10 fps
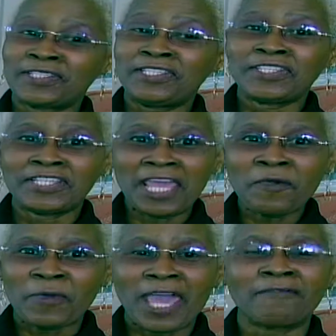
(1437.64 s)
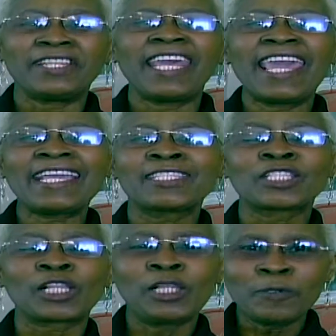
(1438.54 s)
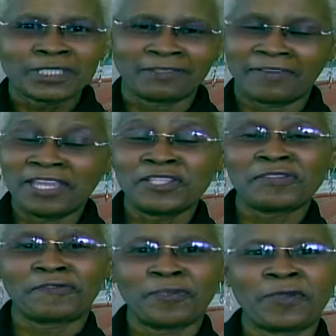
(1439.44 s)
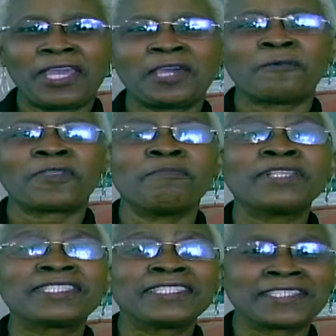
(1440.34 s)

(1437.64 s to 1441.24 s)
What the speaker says: Today we have an exclusive interview here with Mr.